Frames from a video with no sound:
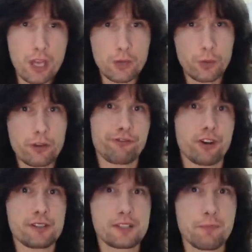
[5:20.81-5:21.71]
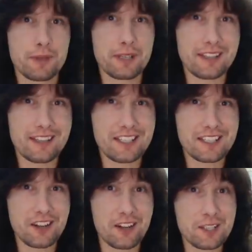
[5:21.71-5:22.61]
you want to find somebody that is
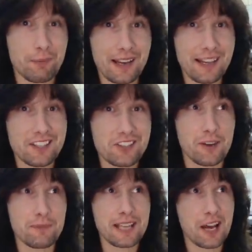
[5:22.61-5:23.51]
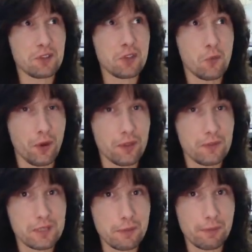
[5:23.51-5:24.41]
going to play the drums how you want
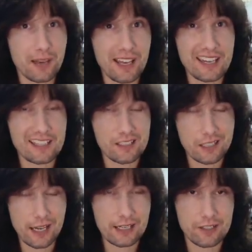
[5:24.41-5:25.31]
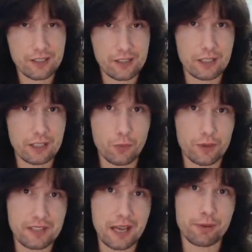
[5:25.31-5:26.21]
them to be played, and Taylor certainly
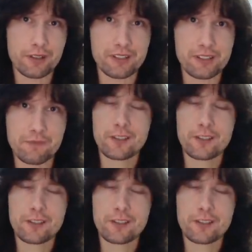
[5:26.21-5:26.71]
was that person.